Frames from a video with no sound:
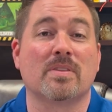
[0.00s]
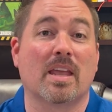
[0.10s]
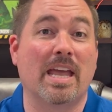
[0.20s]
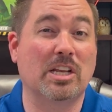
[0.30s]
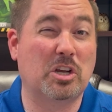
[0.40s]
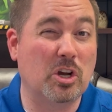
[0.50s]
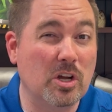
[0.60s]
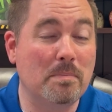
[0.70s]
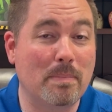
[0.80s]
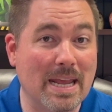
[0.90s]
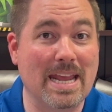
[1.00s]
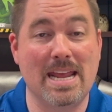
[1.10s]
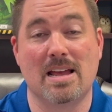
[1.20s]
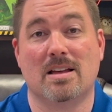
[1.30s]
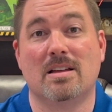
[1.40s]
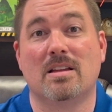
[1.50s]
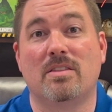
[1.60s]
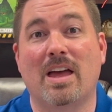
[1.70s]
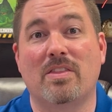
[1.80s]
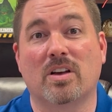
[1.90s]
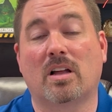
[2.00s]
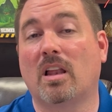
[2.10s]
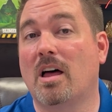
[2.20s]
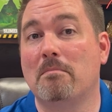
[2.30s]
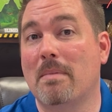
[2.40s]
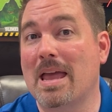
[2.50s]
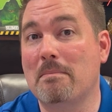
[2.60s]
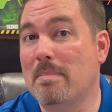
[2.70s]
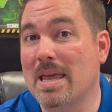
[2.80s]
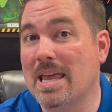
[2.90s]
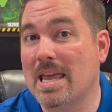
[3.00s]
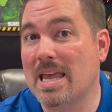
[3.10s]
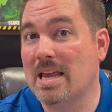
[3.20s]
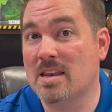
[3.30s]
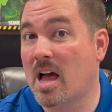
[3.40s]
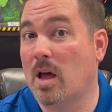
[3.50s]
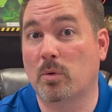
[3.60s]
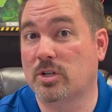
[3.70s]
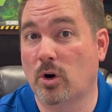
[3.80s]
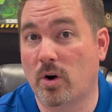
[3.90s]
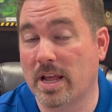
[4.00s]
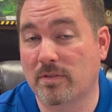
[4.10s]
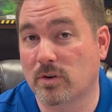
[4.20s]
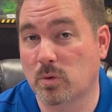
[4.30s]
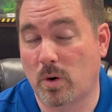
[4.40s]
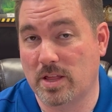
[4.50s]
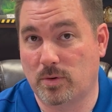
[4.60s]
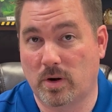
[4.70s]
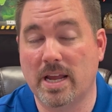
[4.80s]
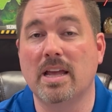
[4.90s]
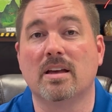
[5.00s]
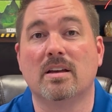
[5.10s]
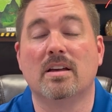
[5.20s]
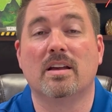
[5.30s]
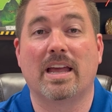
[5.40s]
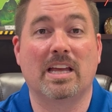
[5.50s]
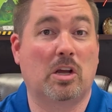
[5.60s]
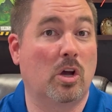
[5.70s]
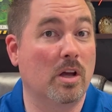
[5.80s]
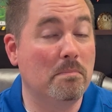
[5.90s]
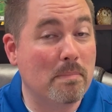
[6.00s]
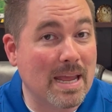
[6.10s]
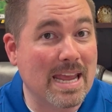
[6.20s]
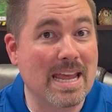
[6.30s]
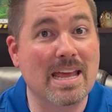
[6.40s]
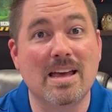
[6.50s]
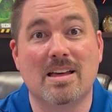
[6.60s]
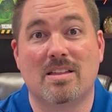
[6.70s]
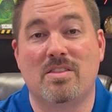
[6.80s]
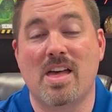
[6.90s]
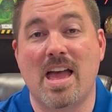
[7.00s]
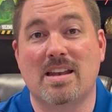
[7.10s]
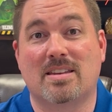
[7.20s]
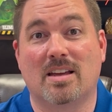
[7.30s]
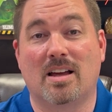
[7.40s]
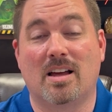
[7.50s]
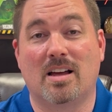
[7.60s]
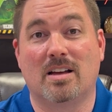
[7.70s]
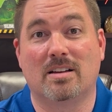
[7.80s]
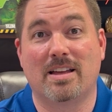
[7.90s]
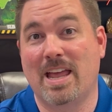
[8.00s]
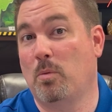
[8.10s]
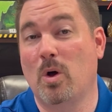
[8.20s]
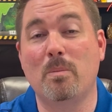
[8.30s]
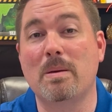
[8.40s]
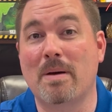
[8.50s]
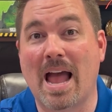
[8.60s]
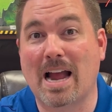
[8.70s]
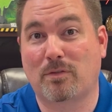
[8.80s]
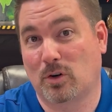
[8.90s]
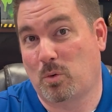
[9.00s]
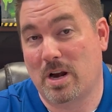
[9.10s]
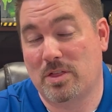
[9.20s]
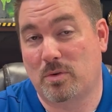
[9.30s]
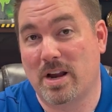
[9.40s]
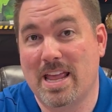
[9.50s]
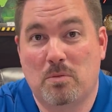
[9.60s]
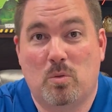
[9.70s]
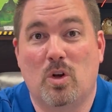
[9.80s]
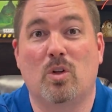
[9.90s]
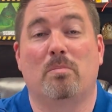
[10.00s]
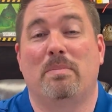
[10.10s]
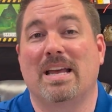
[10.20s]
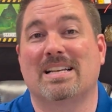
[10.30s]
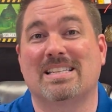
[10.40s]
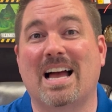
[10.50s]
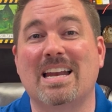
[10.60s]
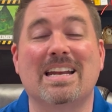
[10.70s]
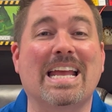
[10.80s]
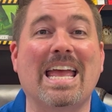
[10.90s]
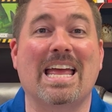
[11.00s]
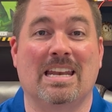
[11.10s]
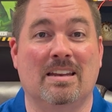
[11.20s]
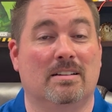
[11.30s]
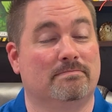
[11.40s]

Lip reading: It could be that the club may be not returning for 23. It could be that it will be back for 23 and we'll be excited again.